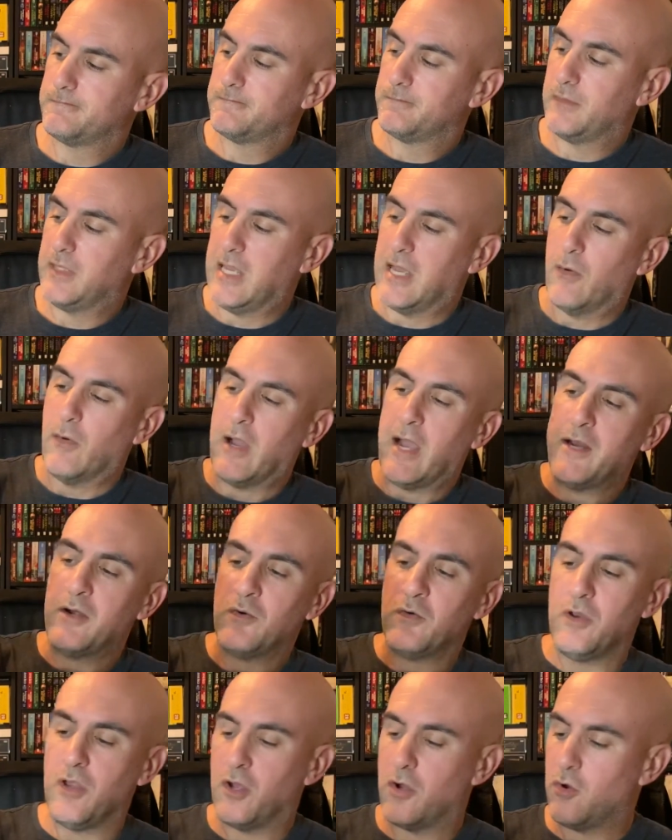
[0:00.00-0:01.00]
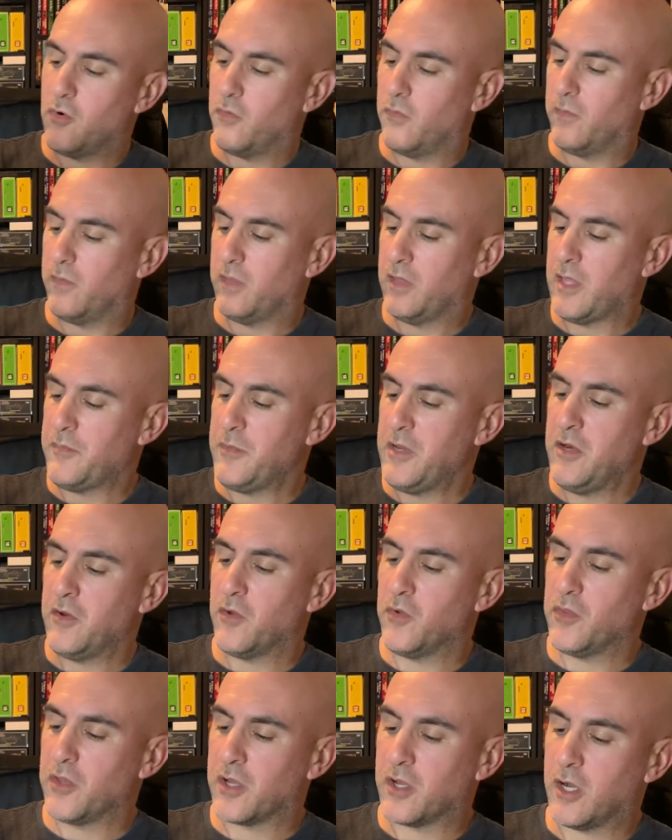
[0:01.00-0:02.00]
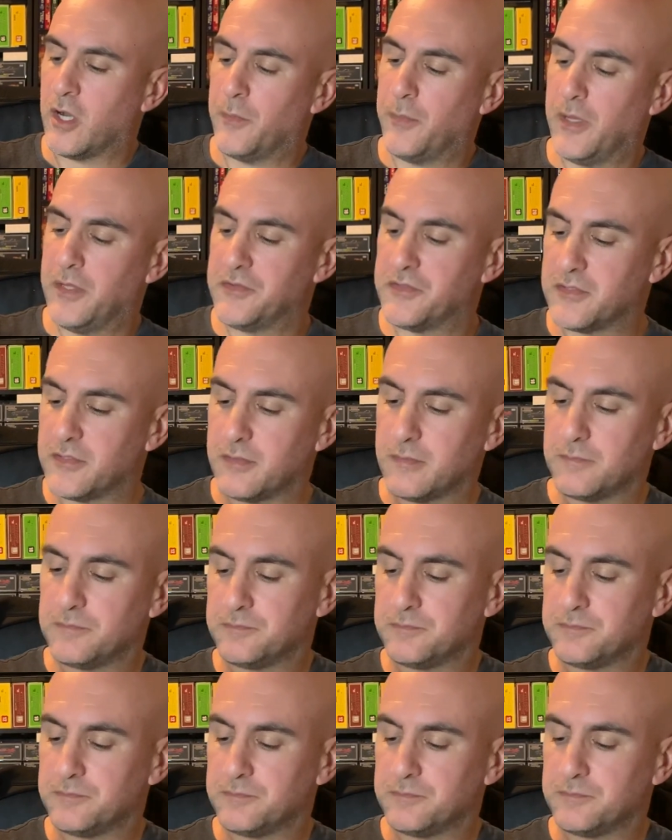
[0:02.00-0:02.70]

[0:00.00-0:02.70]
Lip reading: Now, I don't know. Let me know in the comments.